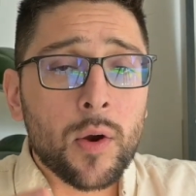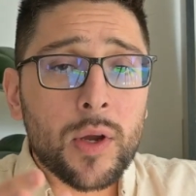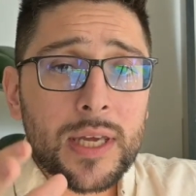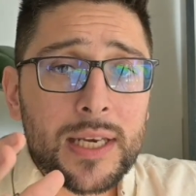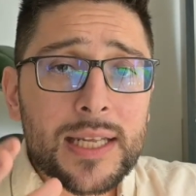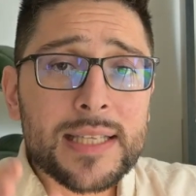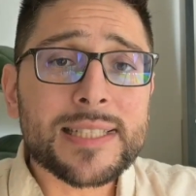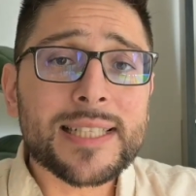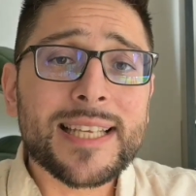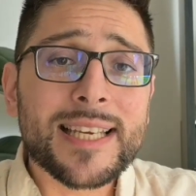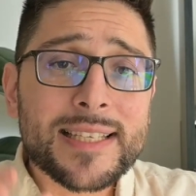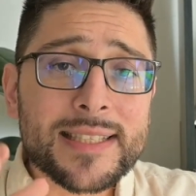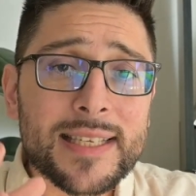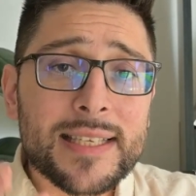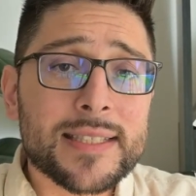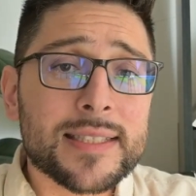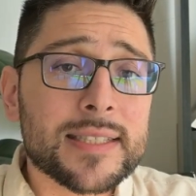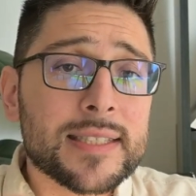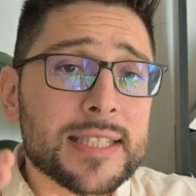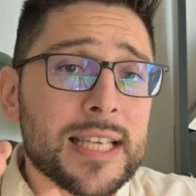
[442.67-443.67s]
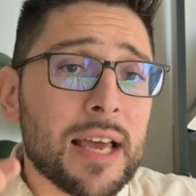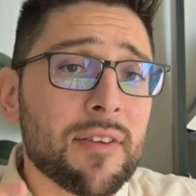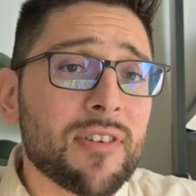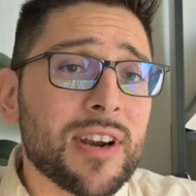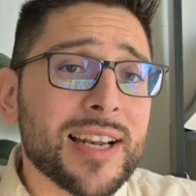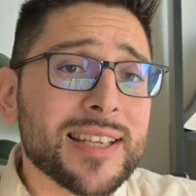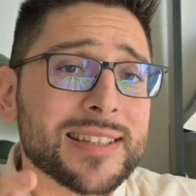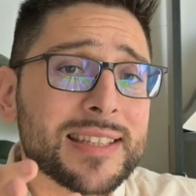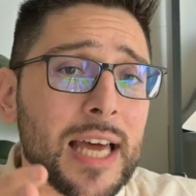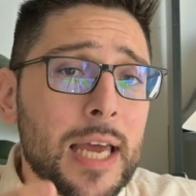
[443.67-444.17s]
In Italy exist
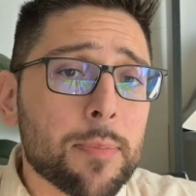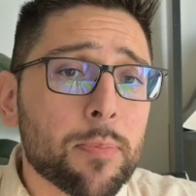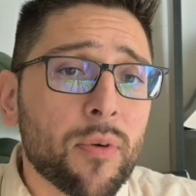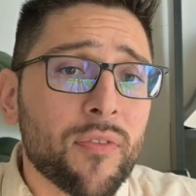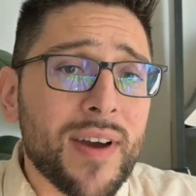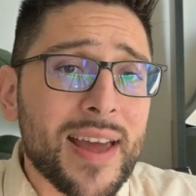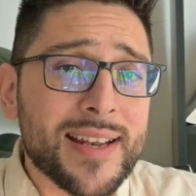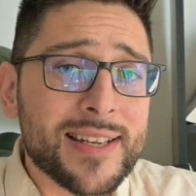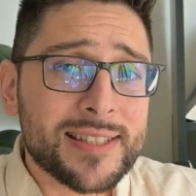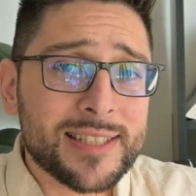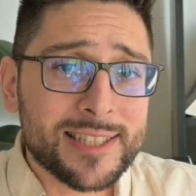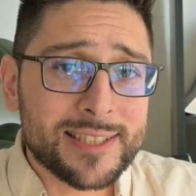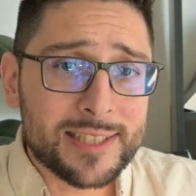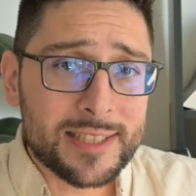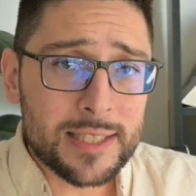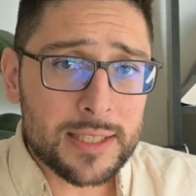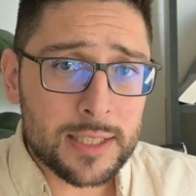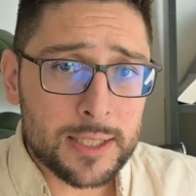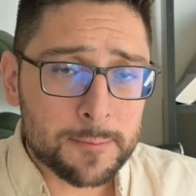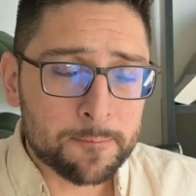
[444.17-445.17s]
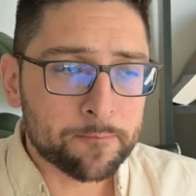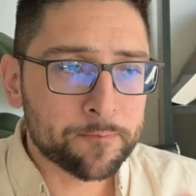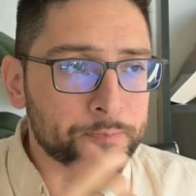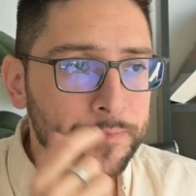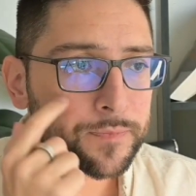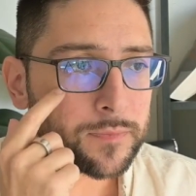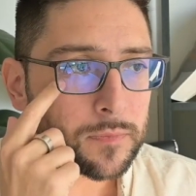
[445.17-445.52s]
several types of entities